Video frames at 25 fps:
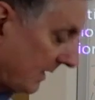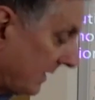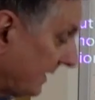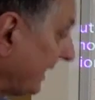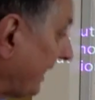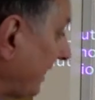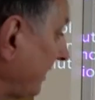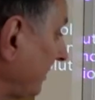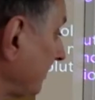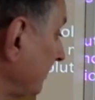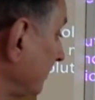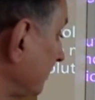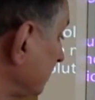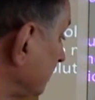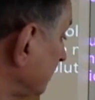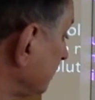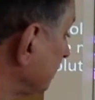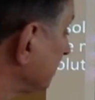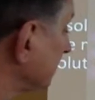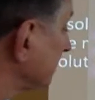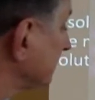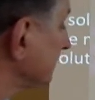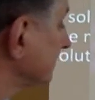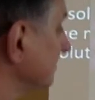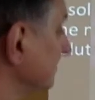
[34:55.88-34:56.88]
Now,
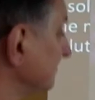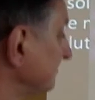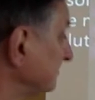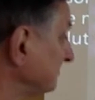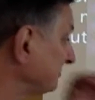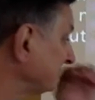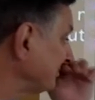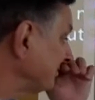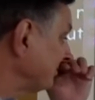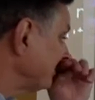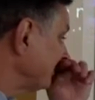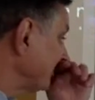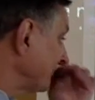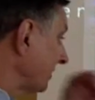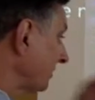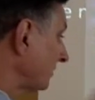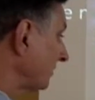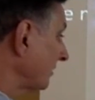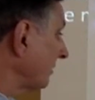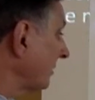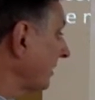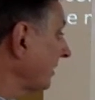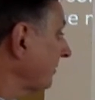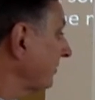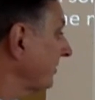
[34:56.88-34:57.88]

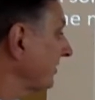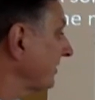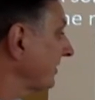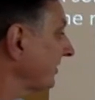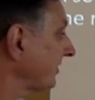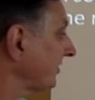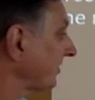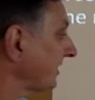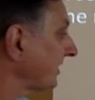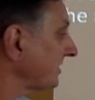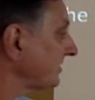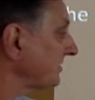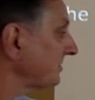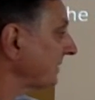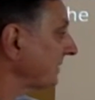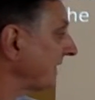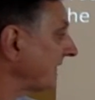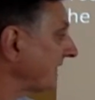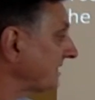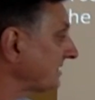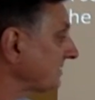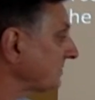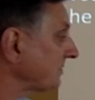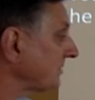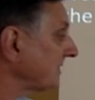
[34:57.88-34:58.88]
remember that this
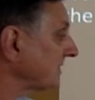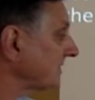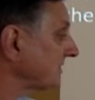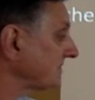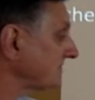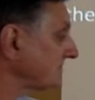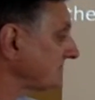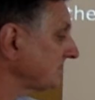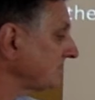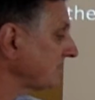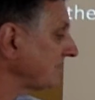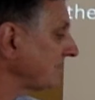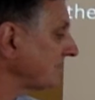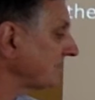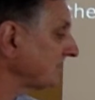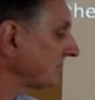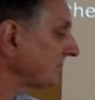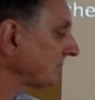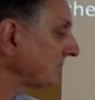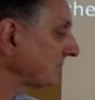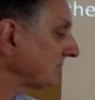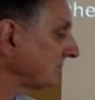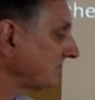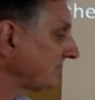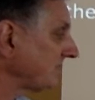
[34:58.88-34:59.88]
mass plus this mass
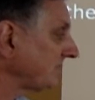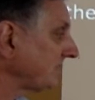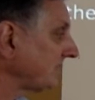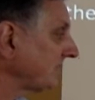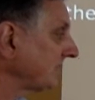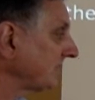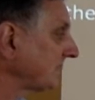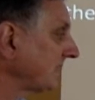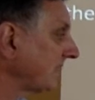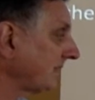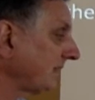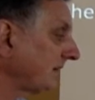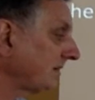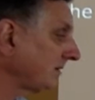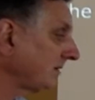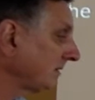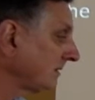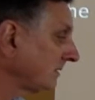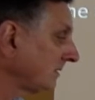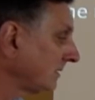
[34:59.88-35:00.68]
equals 1510.